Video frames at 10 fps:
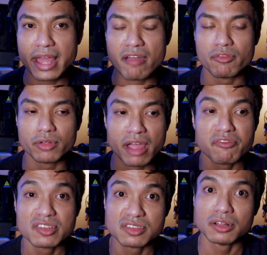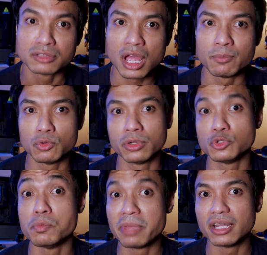at every single time you
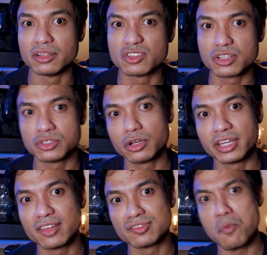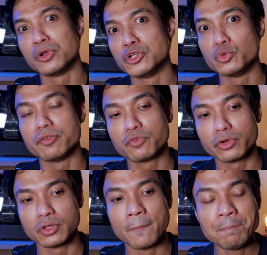want to do maintenance because you got to get someone to do it
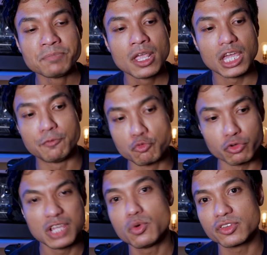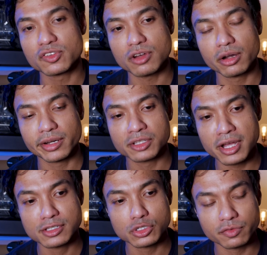for you. If you really want to start, there are
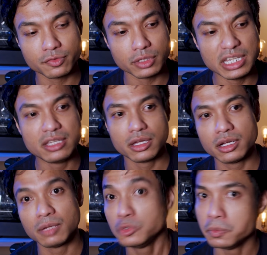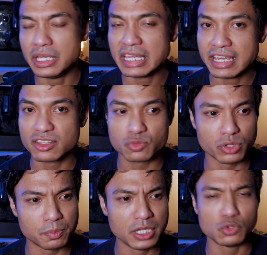tons of EKWB kits
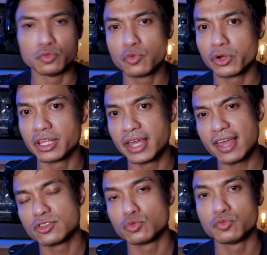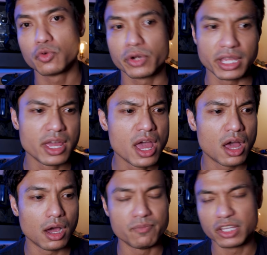with the P240, the S240,
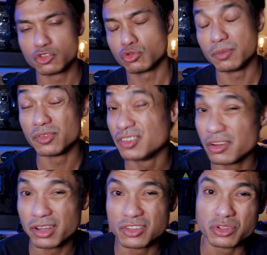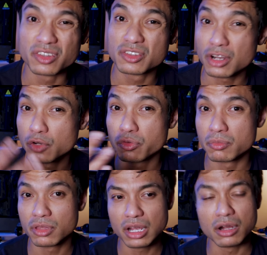the Extreme series. You can start off
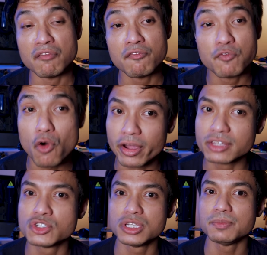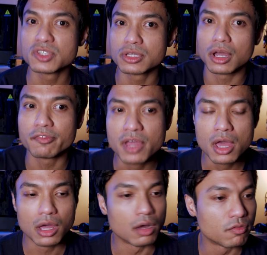from there. Avoid cheap stuff.
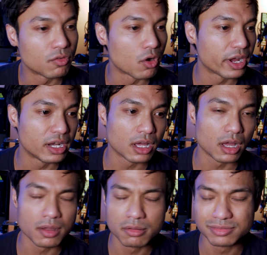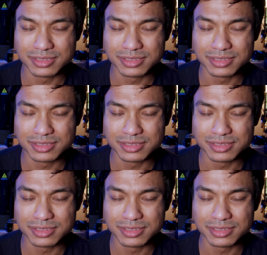Avoid, I'm